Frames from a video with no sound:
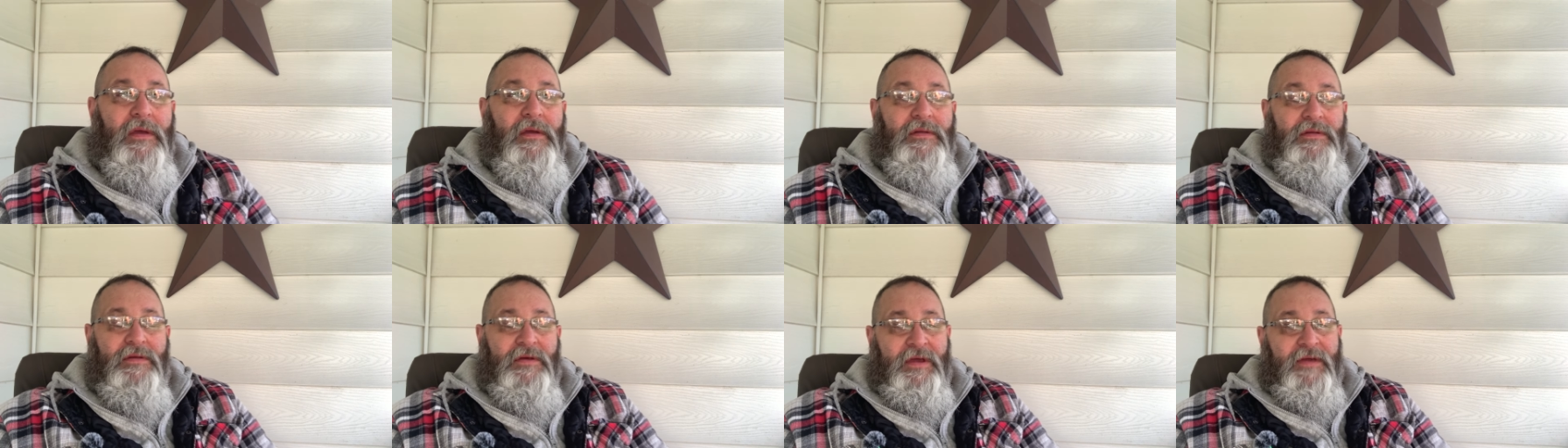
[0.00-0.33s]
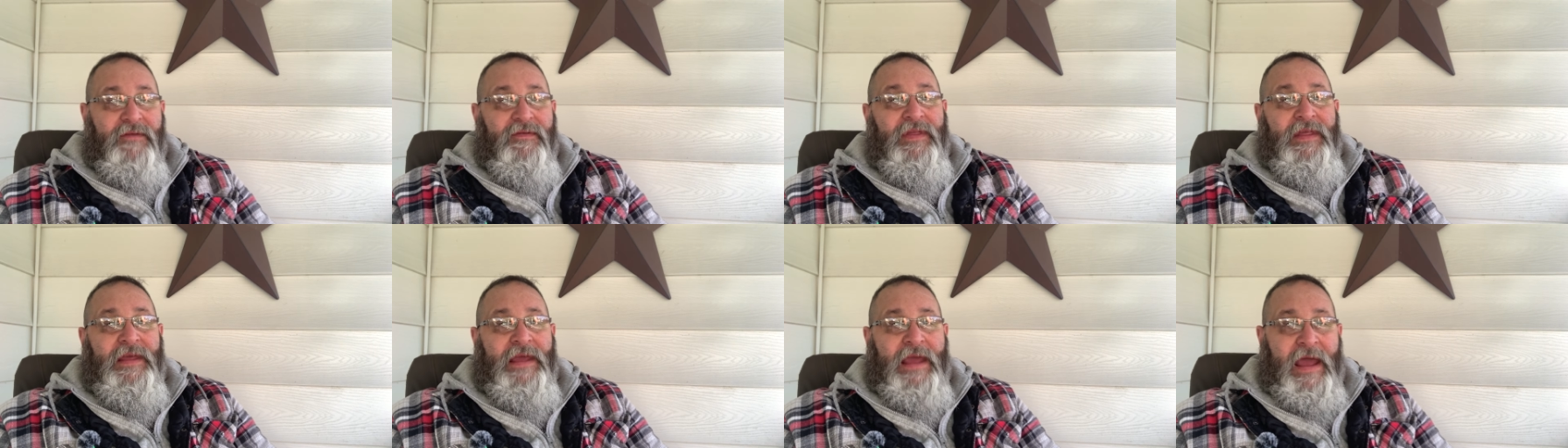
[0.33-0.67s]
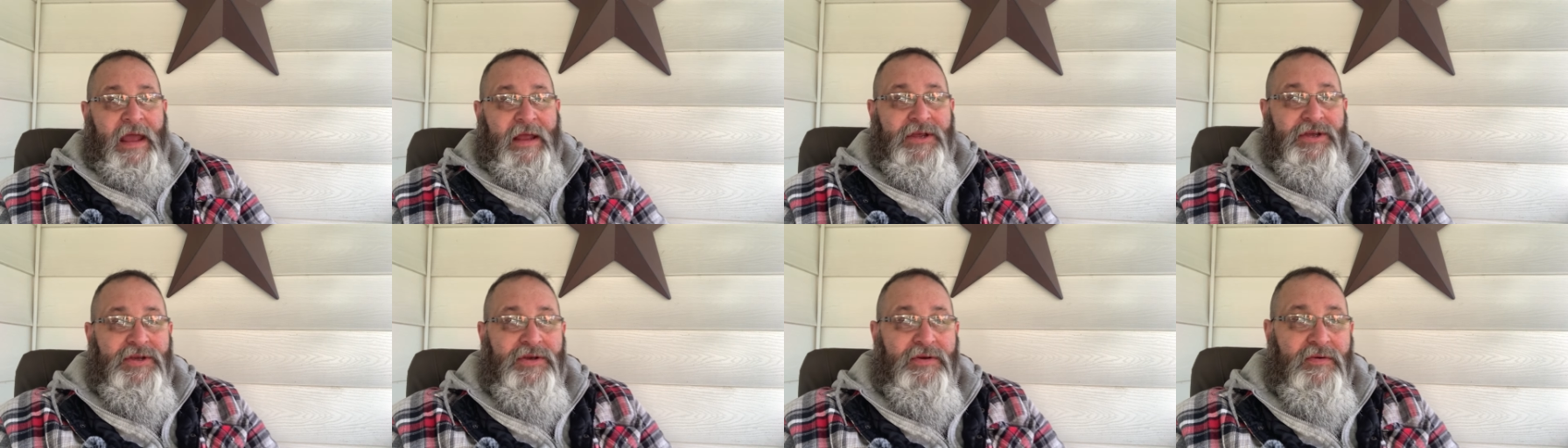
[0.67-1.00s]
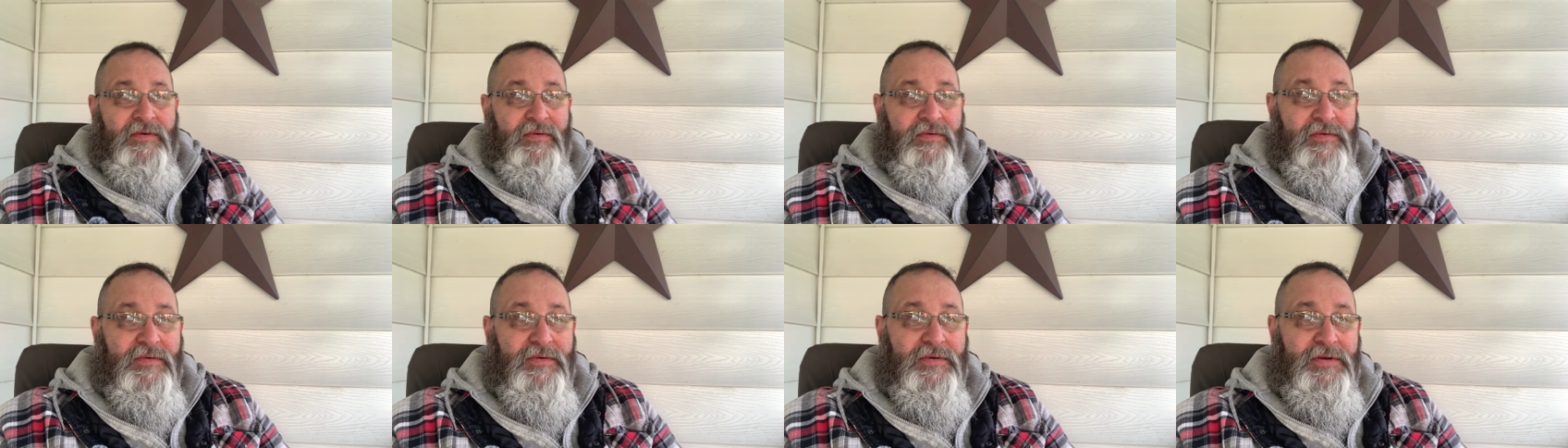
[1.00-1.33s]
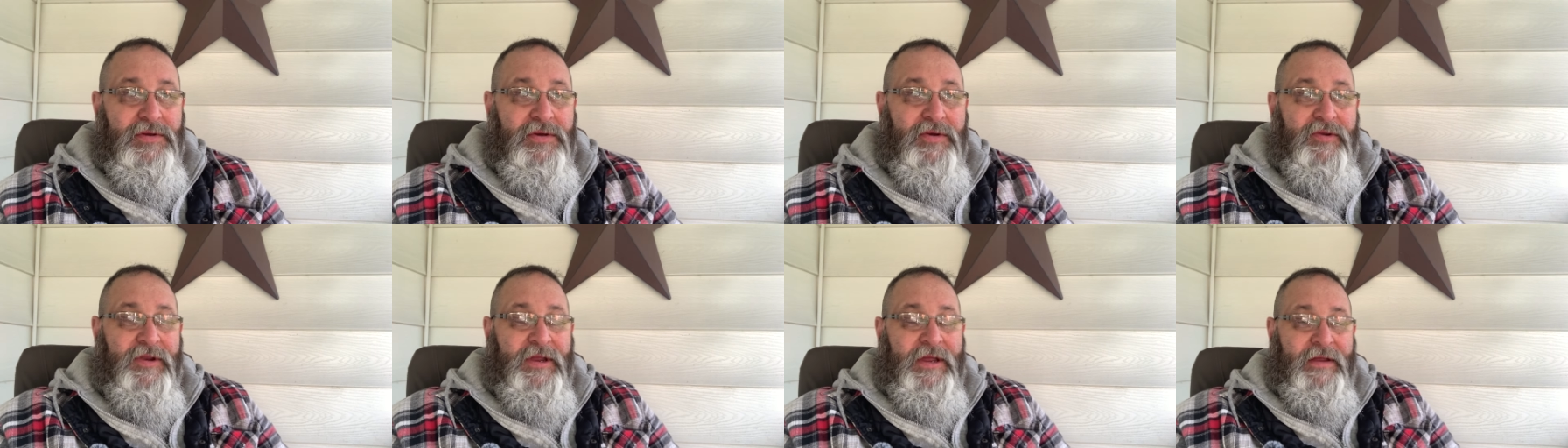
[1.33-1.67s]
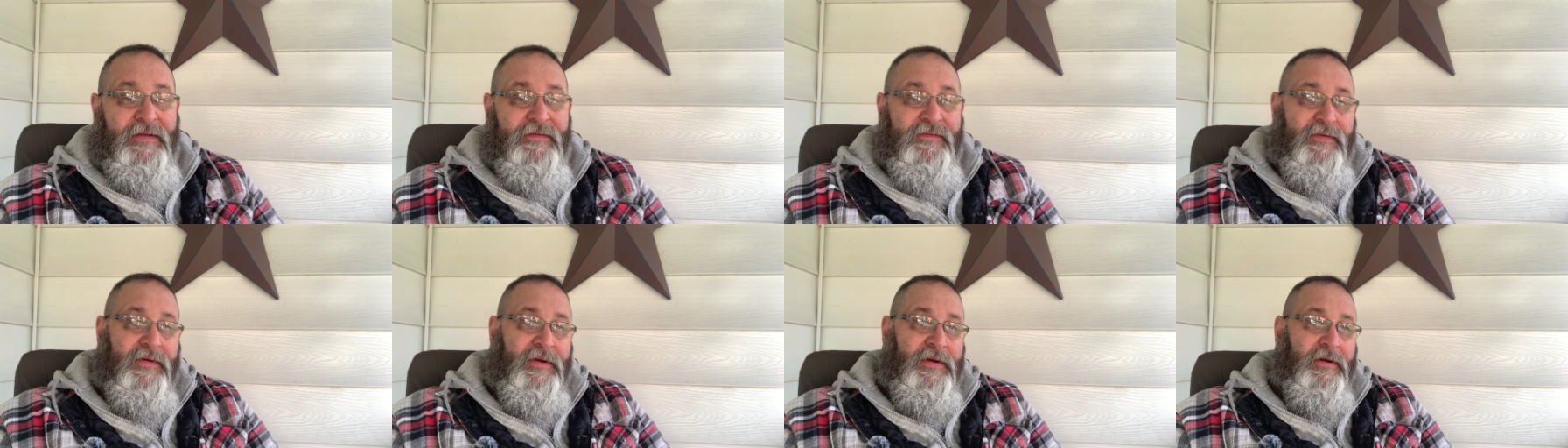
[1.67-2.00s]
to give you the eggs you
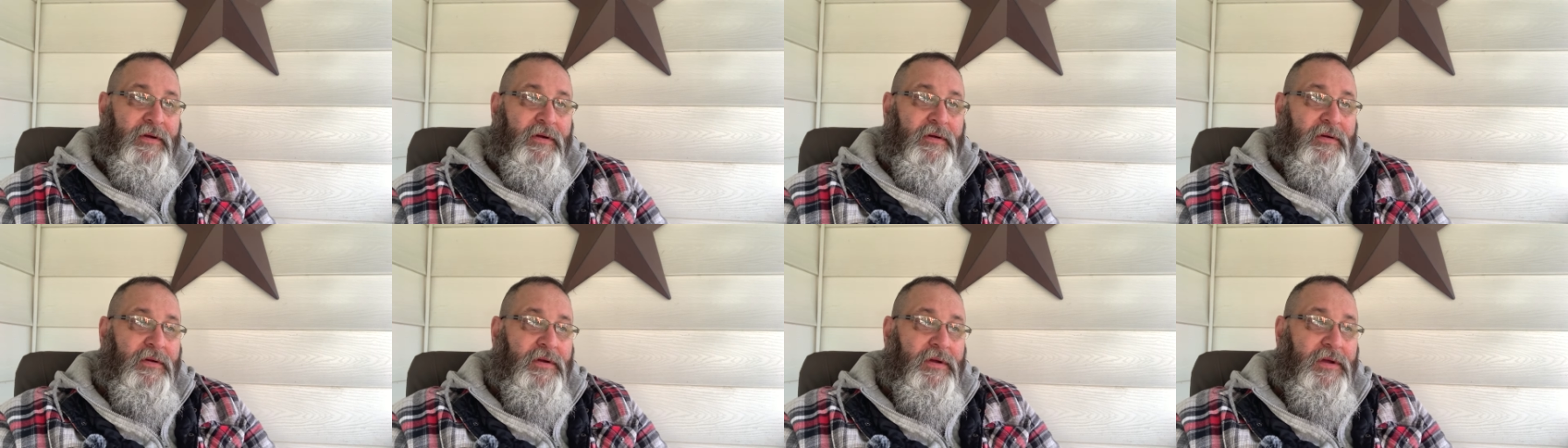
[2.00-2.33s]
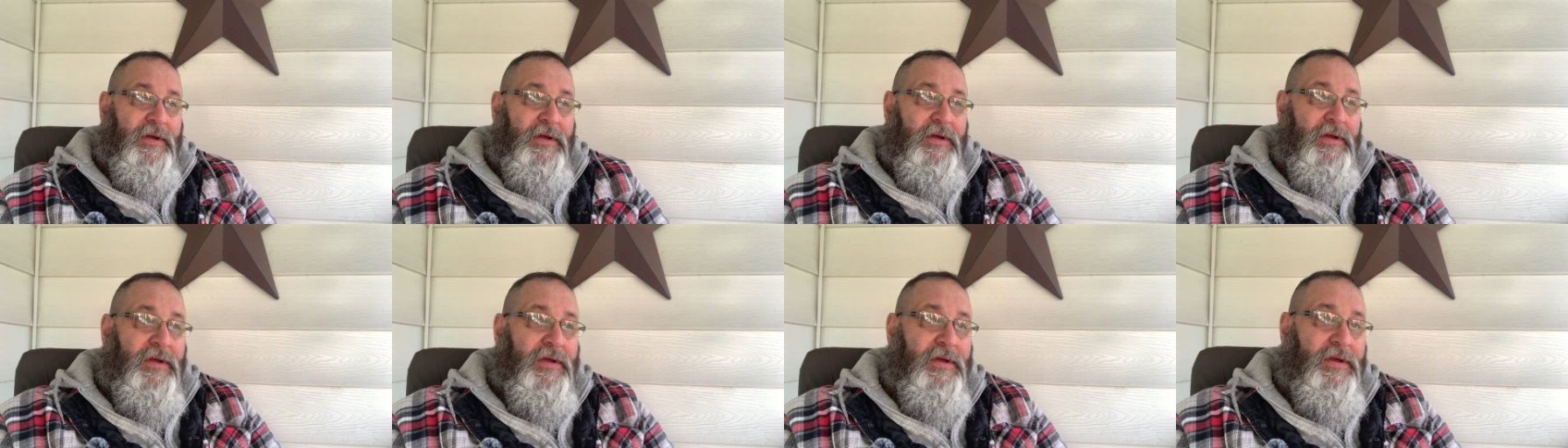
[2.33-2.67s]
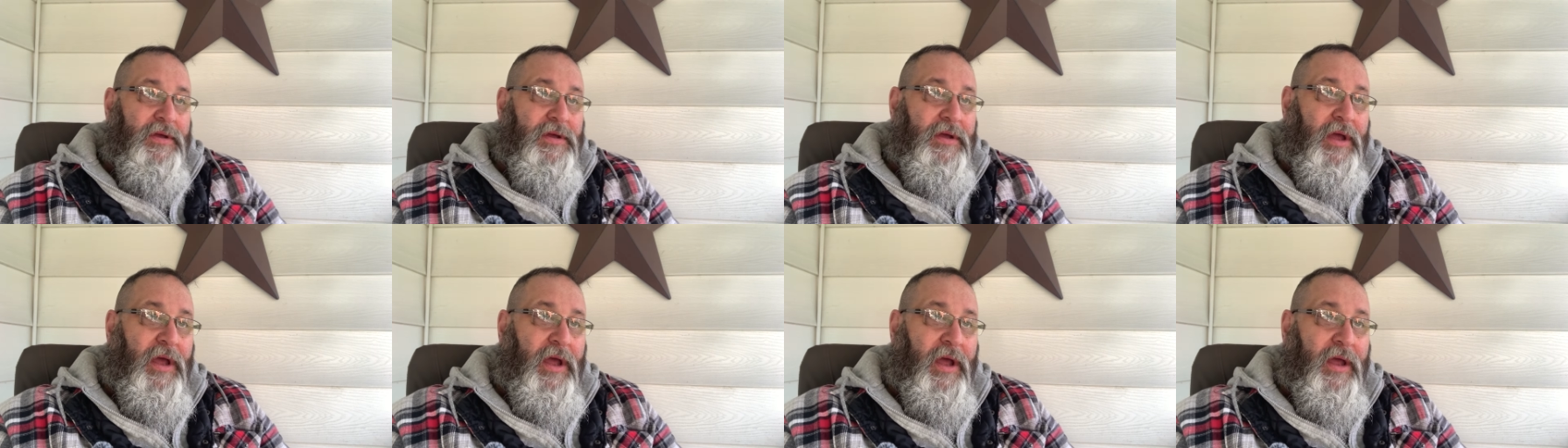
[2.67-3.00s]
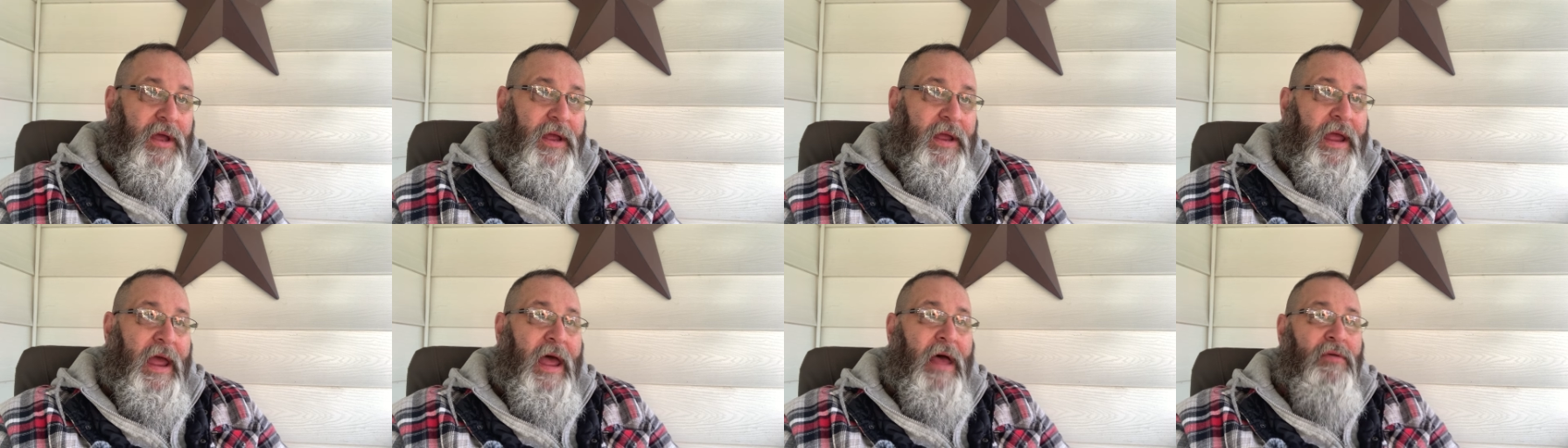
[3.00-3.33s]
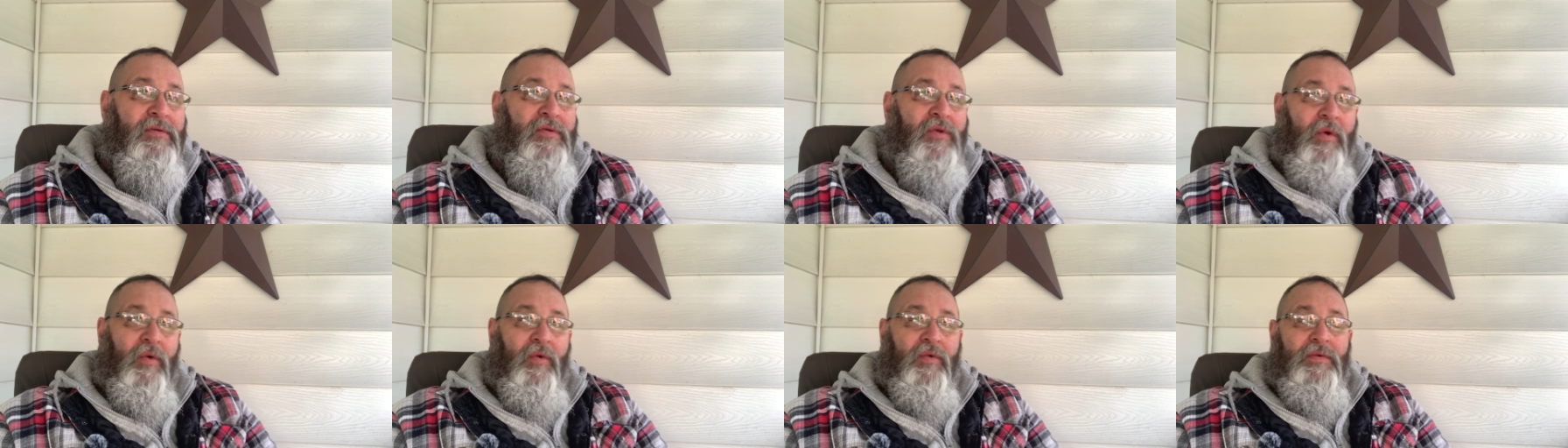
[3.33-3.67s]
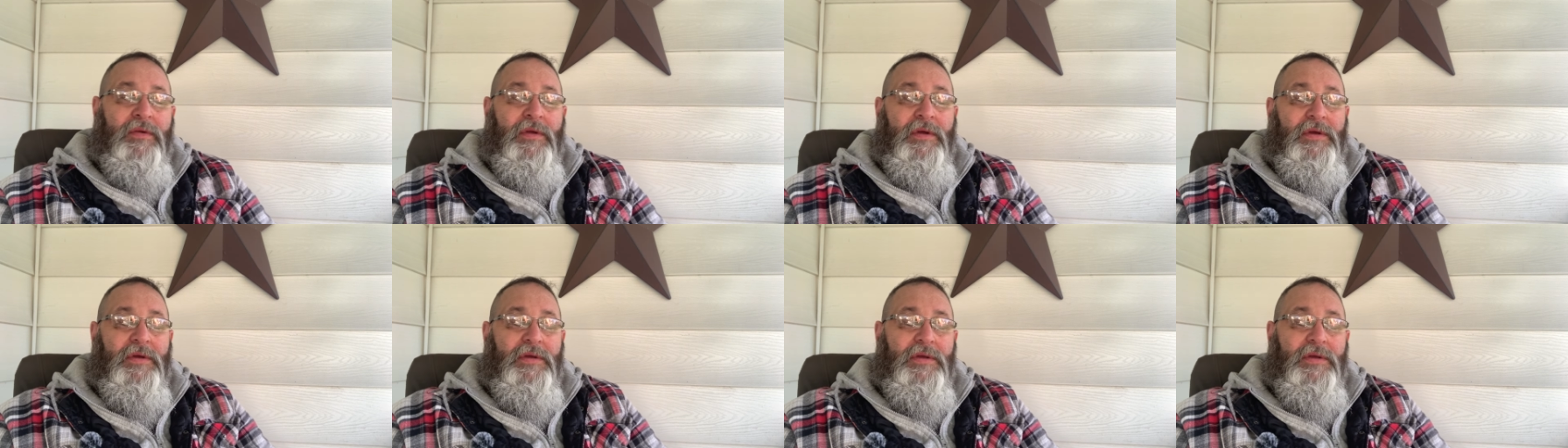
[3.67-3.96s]
need for your household.